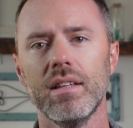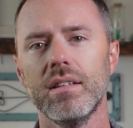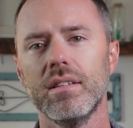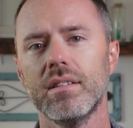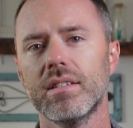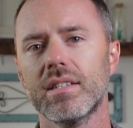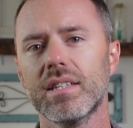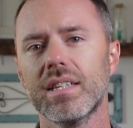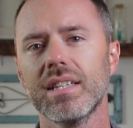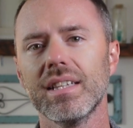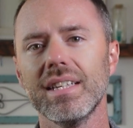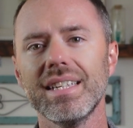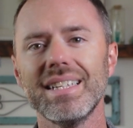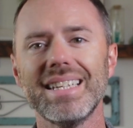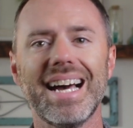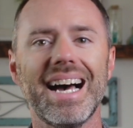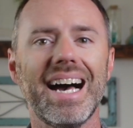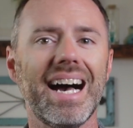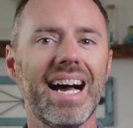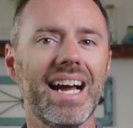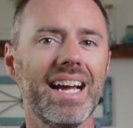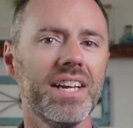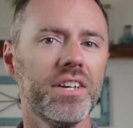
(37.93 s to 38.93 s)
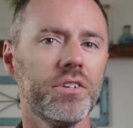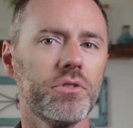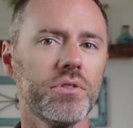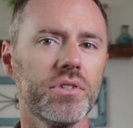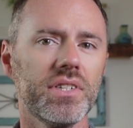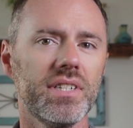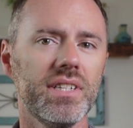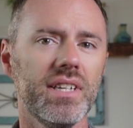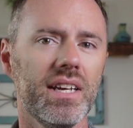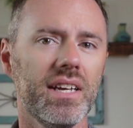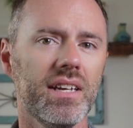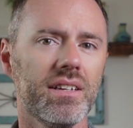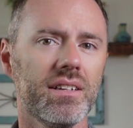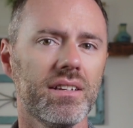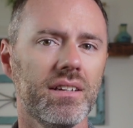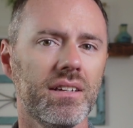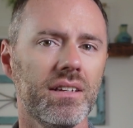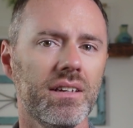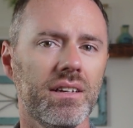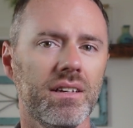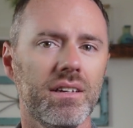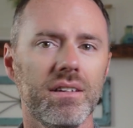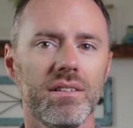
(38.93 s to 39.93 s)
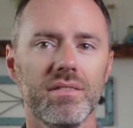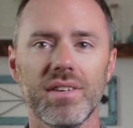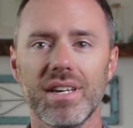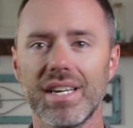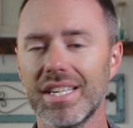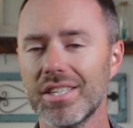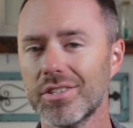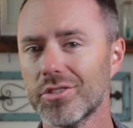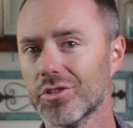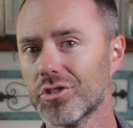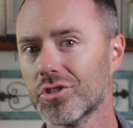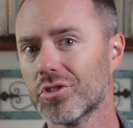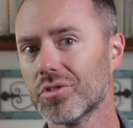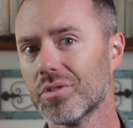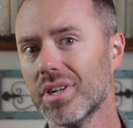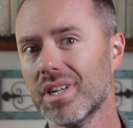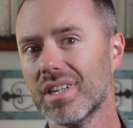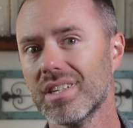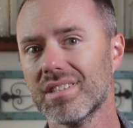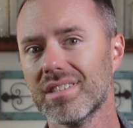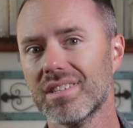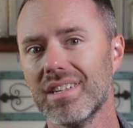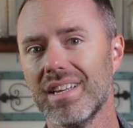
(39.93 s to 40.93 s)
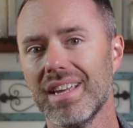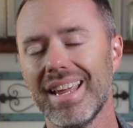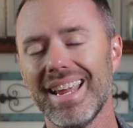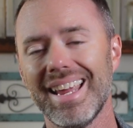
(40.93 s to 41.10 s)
This can lead to high interest debt, financial stress,